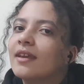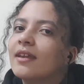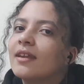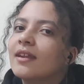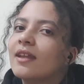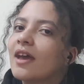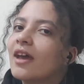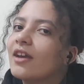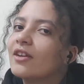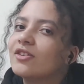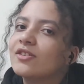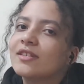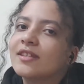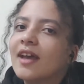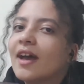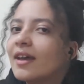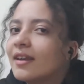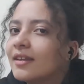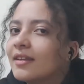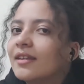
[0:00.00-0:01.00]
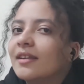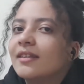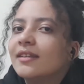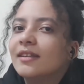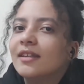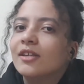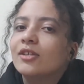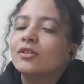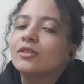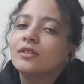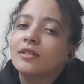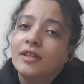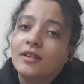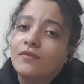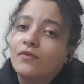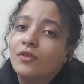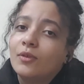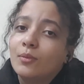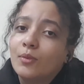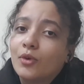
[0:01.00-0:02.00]
and then I just added it
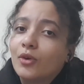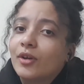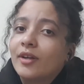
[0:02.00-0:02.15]
in